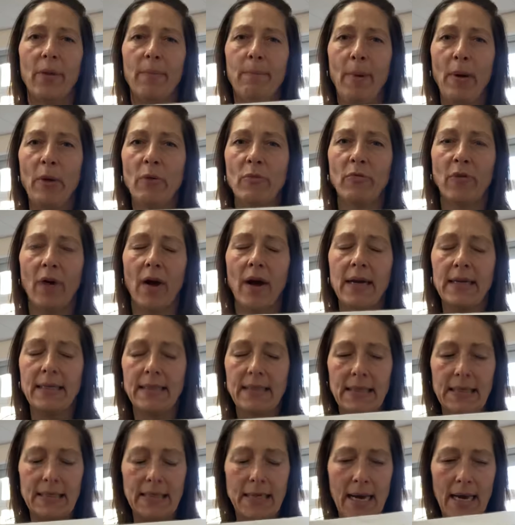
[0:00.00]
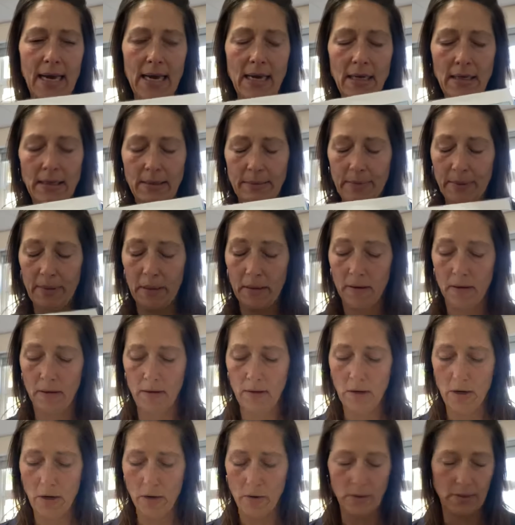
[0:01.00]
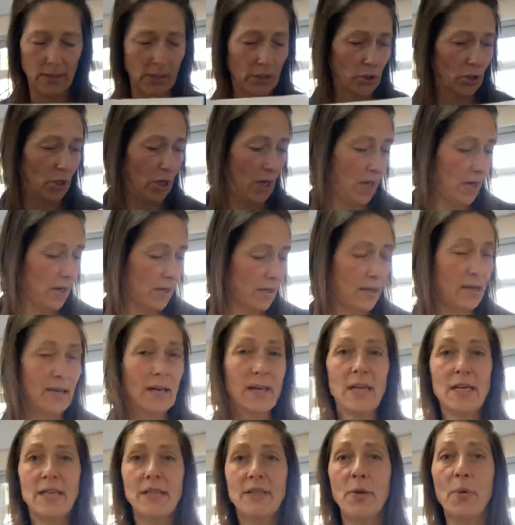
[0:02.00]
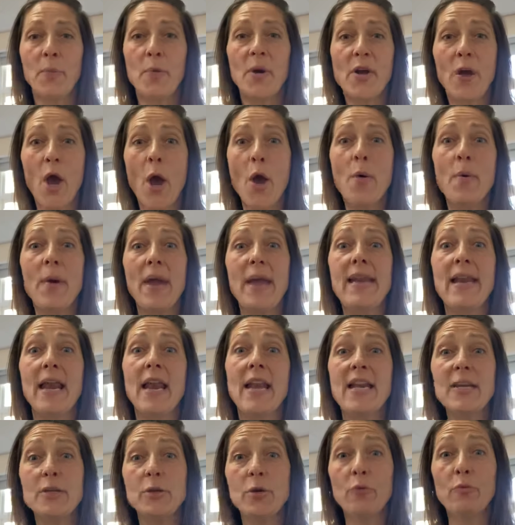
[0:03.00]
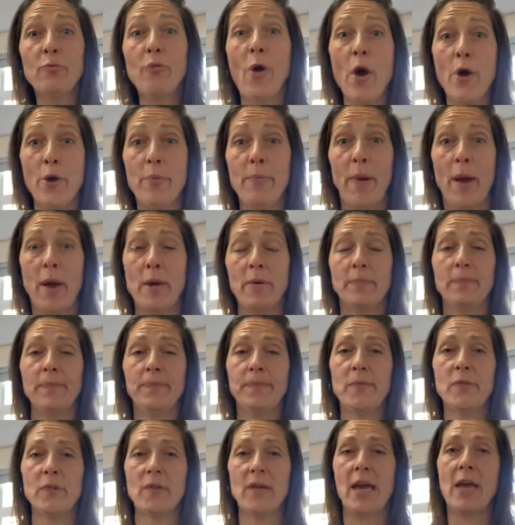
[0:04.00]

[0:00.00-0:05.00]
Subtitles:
a boat ride today, but no such luck. So we'll go in a little rowboat. So